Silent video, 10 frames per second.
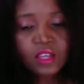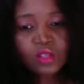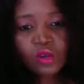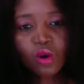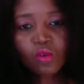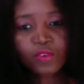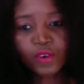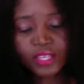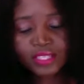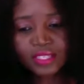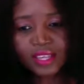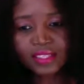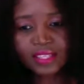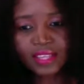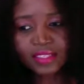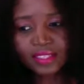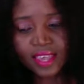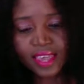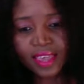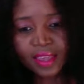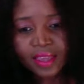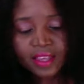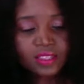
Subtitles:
So for instance, let's say